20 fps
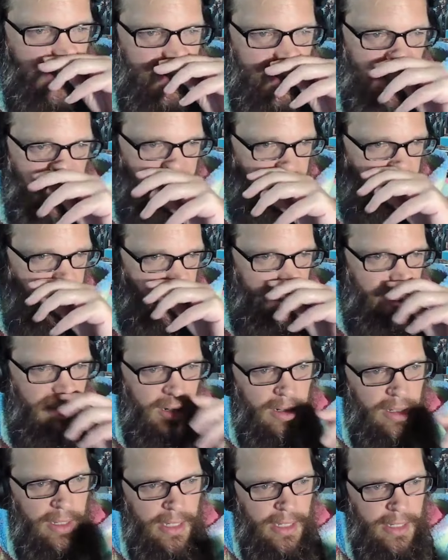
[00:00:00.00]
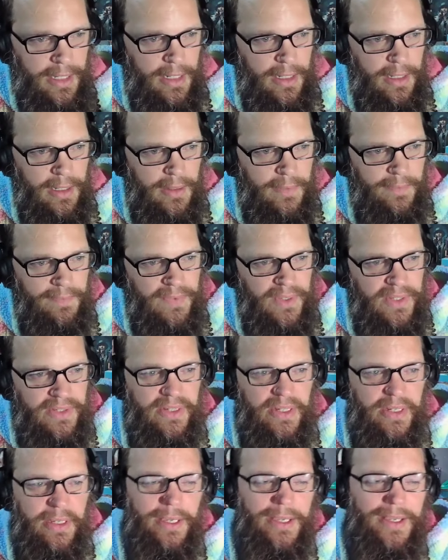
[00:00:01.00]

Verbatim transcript: He said he would, uh, he said